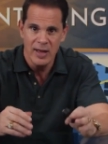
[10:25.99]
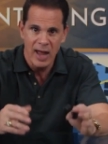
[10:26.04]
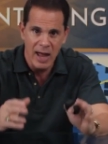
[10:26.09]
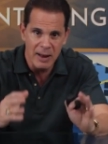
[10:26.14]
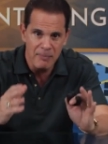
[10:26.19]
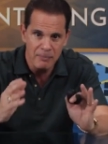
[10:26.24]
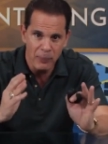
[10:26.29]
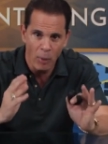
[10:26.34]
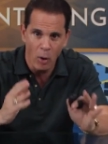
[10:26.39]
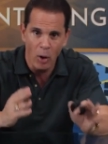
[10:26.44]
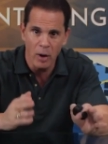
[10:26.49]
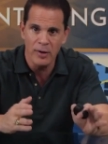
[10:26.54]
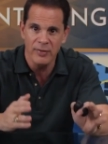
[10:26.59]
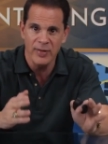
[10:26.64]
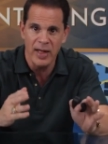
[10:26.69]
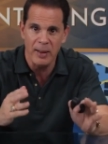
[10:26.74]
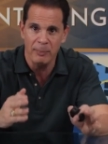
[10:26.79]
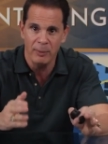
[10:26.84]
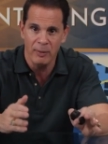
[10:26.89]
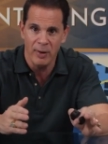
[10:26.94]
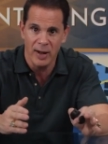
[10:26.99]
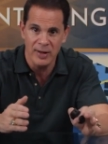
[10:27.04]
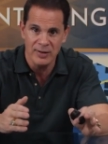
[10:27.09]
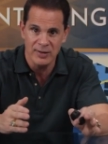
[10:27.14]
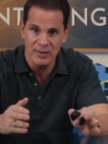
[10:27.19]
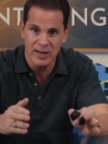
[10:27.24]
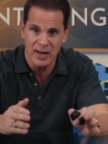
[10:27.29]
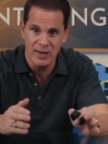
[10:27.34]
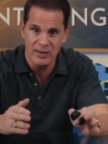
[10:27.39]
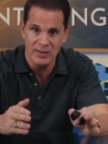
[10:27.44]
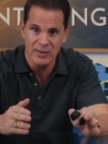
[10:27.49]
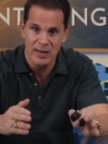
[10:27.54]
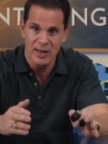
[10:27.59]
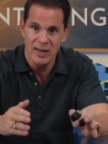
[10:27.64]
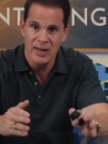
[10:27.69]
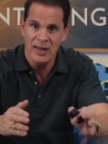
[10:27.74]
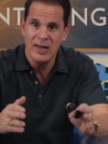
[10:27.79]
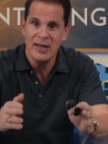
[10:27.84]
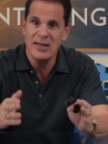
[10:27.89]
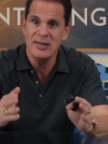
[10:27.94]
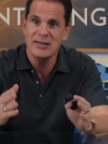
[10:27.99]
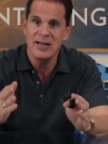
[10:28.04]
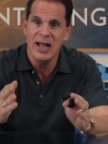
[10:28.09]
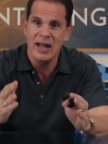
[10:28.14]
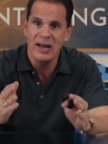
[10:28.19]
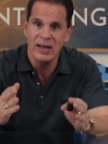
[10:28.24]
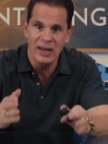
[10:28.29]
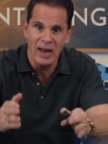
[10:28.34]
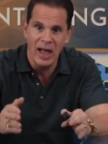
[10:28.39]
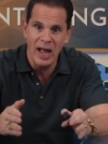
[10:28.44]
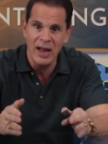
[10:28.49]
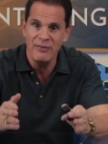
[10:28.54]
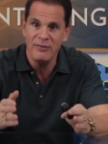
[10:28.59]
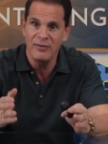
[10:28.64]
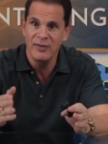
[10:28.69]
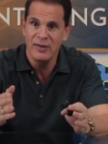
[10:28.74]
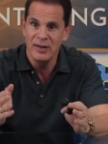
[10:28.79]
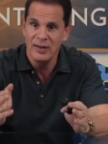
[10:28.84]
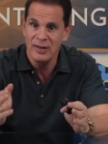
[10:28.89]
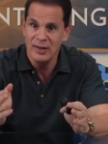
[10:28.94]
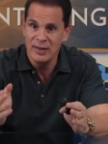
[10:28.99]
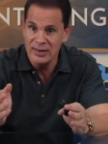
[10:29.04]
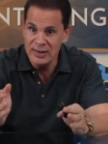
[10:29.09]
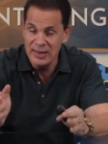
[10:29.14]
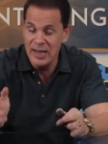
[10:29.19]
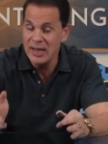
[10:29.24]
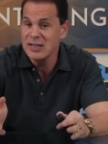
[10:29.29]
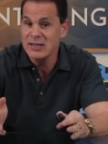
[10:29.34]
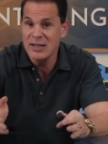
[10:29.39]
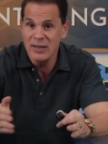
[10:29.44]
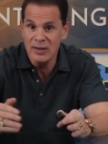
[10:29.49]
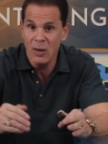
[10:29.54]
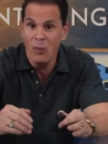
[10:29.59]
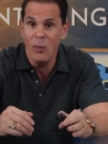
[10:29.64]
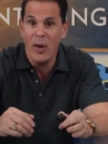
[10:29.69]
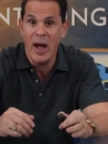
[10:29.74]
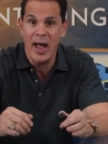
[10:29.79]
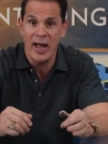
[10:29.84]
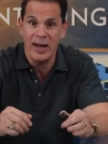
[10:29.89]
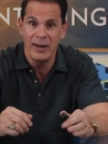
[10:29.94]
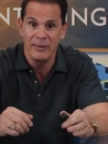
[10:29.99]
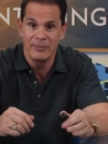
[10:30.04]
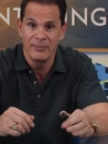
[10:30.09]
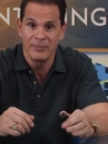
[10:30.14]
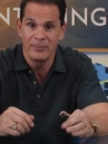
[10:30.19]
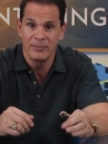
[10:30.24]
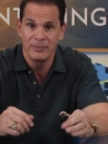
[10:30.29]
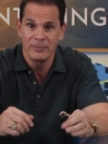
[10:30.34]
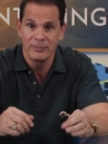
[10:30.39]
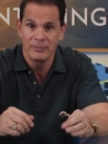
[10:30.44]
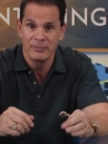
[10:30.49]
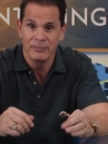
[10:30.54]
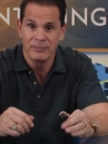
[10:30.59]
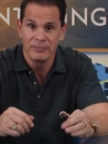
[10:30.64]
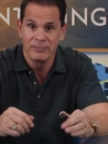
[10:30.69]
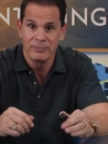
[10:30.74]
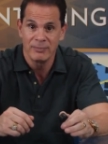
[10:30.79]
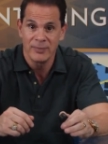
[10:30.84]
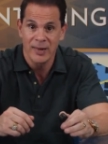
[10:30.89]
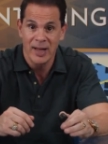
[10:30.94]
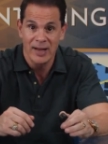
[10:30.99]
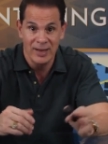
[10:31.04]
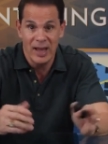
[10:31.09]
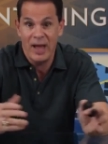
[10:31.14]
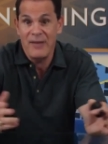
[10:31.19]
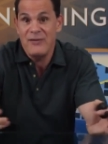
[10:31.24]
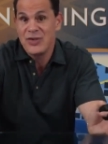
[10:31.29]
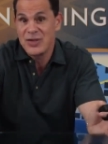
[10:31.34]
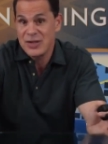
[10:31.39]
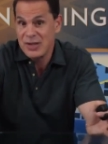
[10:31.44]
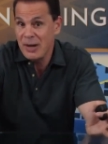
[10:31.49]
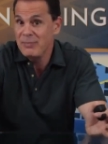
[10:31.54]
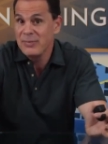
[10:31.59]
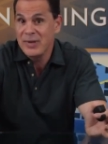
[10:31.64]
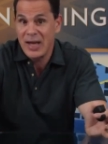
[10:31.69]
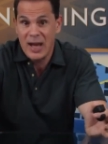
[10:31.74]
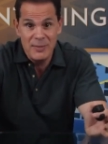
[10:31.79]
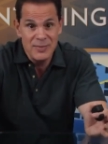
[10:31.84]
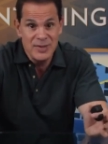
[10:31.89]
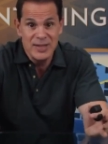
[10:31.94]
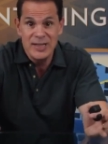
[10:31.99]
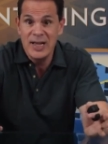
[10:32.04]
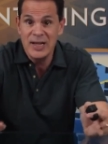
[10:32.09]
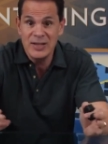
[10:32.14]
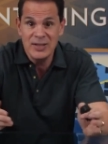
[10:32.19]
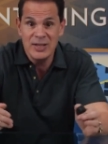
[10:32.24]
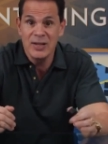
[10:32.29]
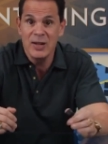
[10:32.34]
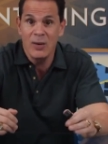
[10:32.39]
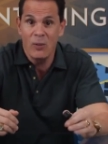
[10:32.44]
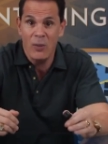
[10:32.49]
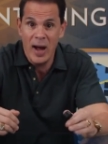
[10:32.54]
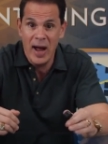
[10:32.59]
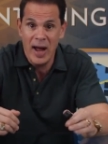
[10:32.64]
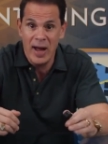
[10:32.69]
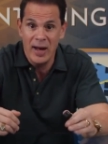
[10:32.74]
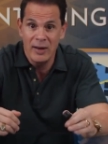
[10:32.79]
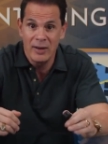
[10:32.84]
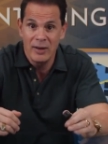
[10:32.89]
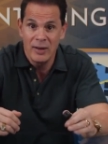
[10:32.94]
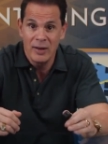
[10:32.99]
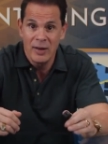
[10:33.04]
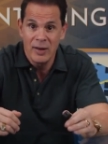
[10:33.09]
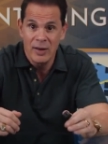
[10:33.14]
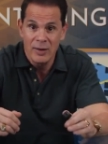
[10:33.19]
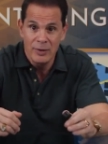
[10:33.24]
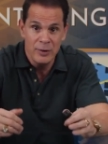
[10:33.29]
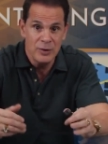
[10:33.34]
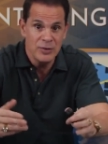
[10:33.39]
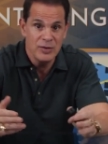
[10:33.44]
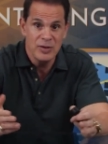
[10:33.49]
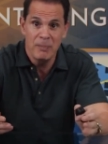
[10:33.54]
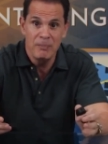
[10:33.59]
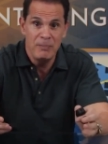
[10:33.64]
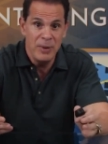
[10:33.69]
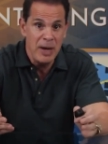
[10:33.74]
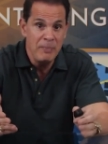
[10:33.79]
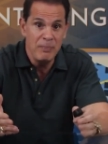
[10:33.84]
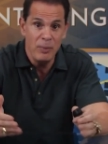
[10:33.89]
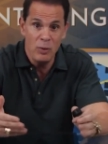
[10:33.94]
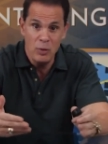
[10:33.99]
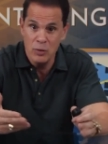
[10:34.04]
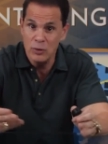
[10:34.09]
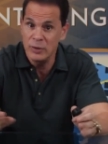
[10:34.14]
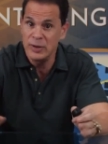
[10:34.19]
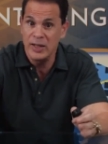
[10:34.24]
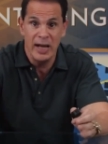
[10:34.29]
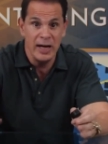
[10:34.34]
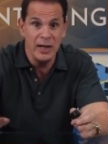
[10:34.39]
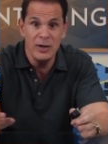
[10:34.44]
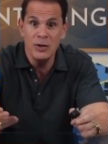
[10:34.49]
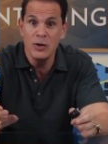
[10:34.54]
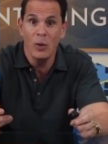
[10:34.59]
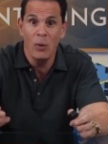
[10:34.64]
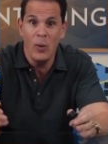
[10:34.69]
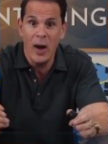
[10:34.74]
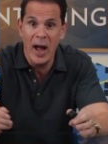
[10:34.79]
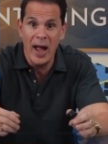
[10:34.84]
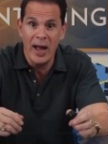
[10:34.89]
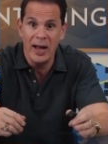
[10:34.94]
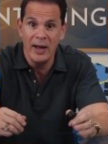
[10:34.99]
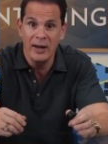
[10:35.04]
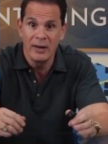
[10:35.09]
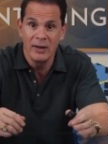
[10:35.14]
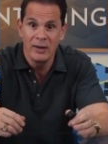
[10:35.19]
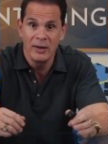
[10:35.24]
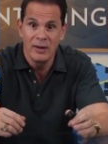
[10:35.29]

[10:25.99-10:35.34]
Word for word: And part of that process is that life gets in the way. Life sometimes gets in the way. There's some people who get in your way.